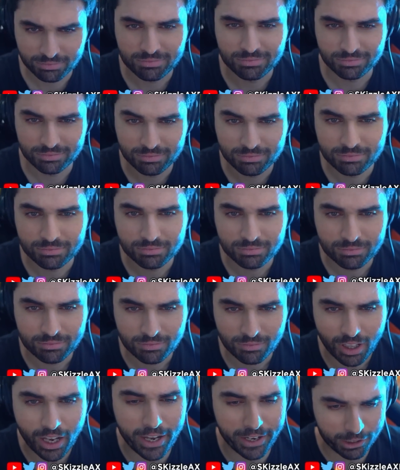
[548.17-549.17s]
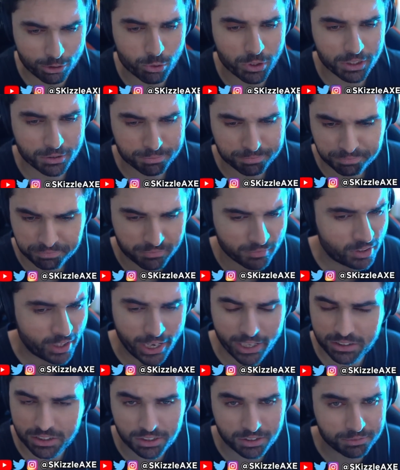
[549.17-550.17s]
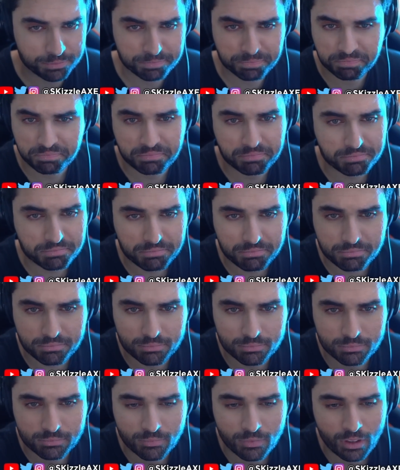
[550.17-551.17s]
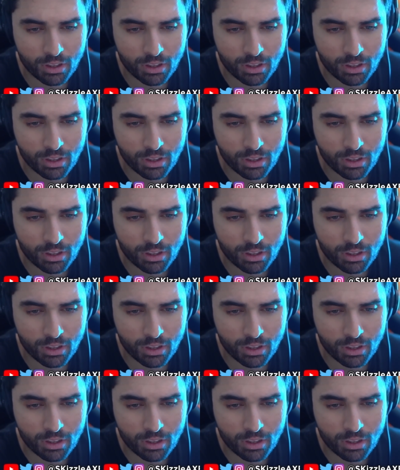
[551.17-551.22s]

shooters? Shooters? Wait, now I'm not saying Nothing. that like no extraction